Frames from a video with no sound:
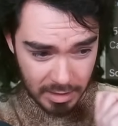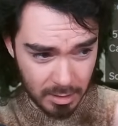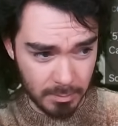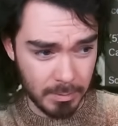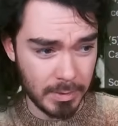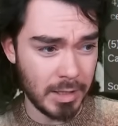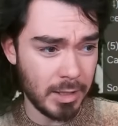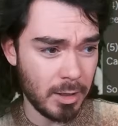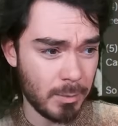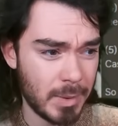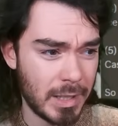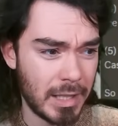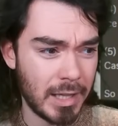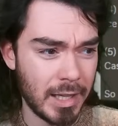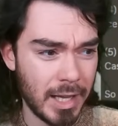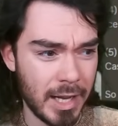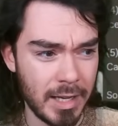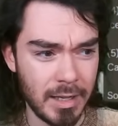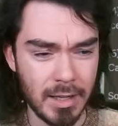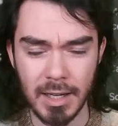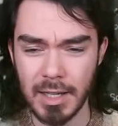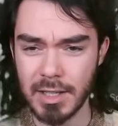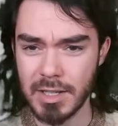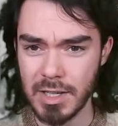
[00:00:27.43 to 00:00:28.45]
I'm a little bit
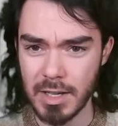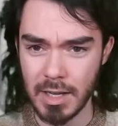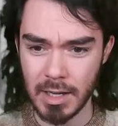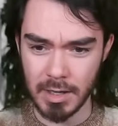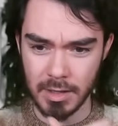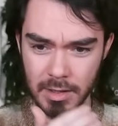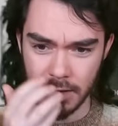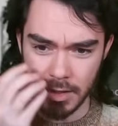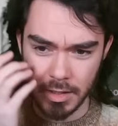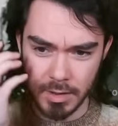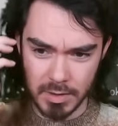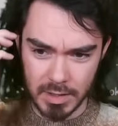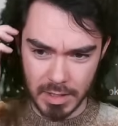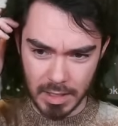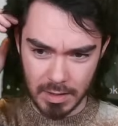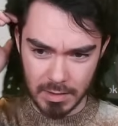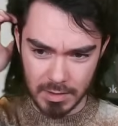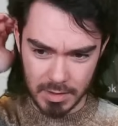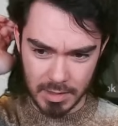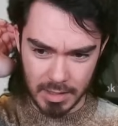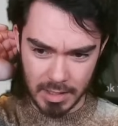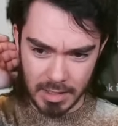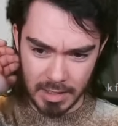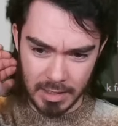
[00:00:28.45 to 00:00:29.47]
late actually getting the news out
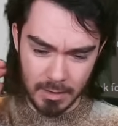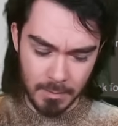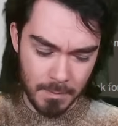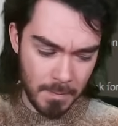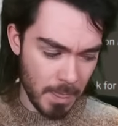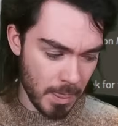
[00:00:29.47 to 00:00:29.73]
today.